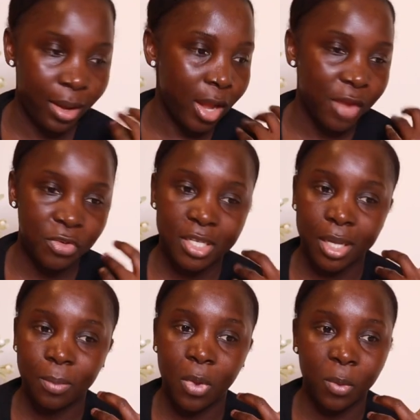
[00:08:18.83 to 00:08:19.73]
I have to
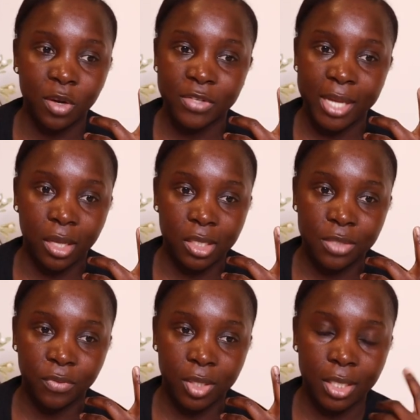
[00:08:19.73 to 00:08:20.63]
take a moment of
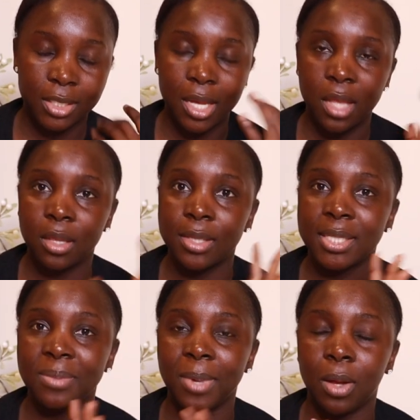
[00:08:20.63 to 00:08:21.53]
silence for this. This
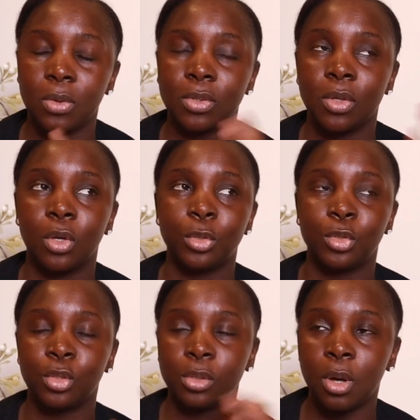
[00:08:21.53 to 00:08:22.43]
smells
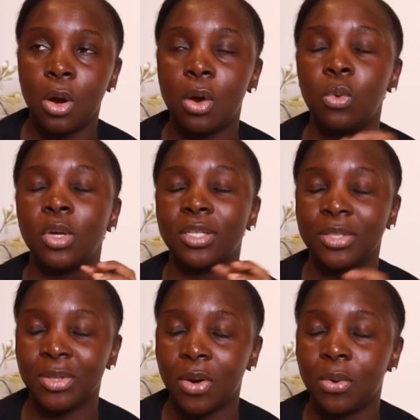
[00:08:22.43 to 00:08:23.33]
so,
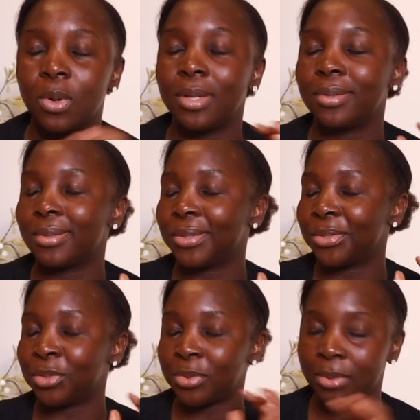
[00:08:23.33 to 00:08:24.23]
so,
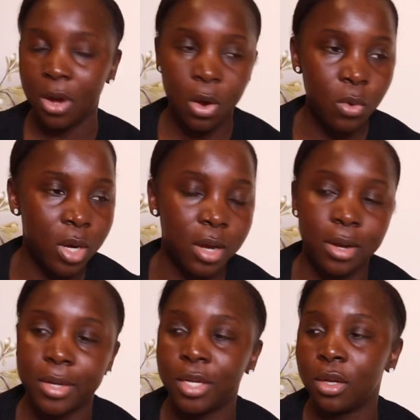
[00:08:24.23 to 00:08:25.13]
so
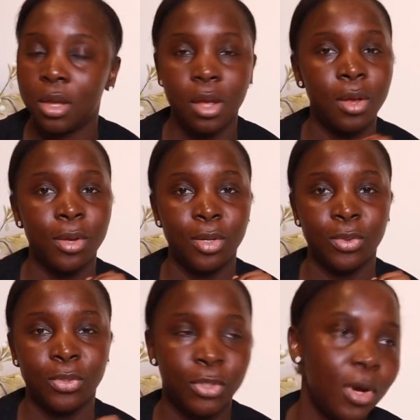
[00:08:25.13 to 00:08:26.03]
good.
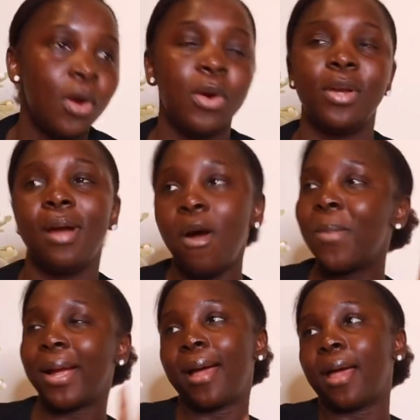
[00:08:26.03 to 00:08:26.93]
So good. Oh
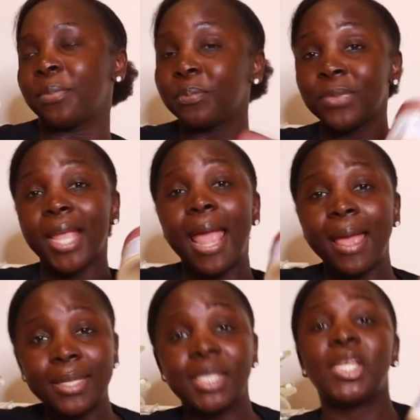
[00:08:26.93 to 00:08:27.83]
my God.
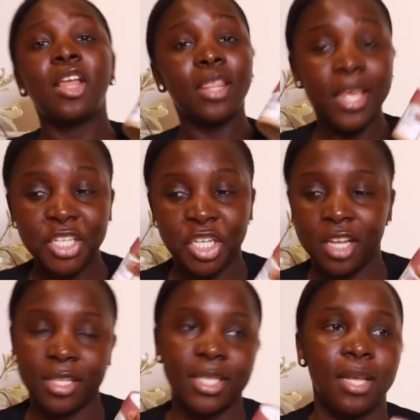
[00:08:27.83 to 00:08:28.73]
It's
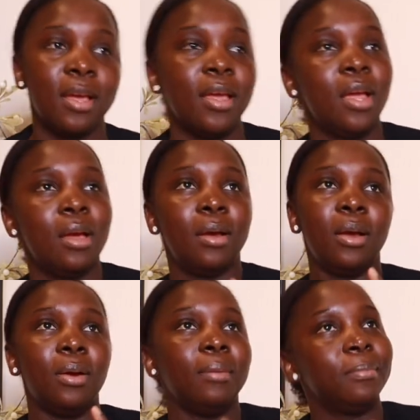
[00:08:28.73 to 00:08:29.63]
delicious.
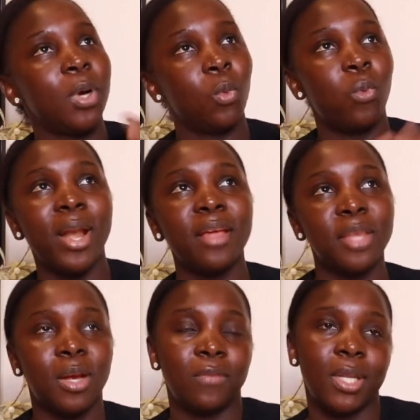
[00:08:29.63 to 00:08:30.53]
When I
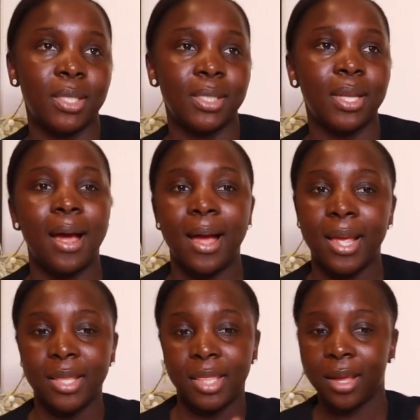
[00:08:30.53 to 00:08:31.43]
think of this,
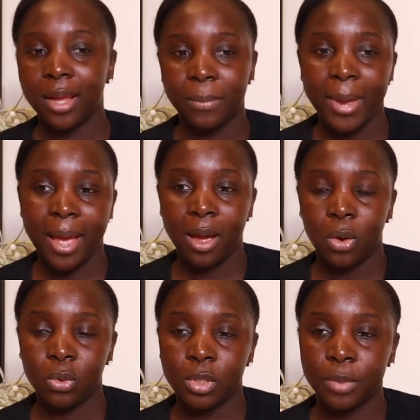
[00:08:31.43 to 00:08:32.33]
I think
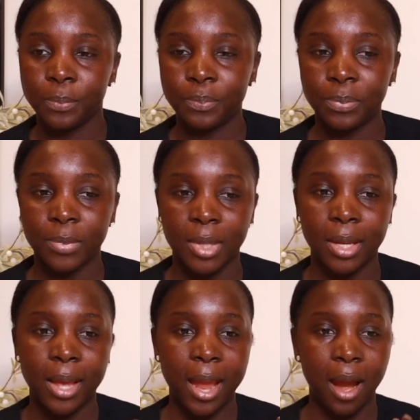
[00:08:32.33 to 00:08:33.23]
about
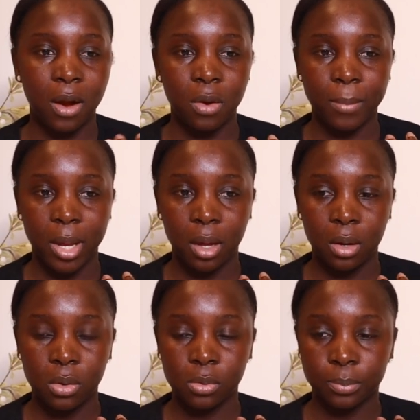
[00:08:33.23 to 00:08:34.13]

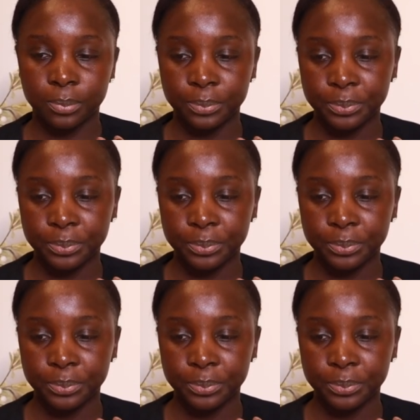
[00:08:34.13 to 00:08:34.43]
caramel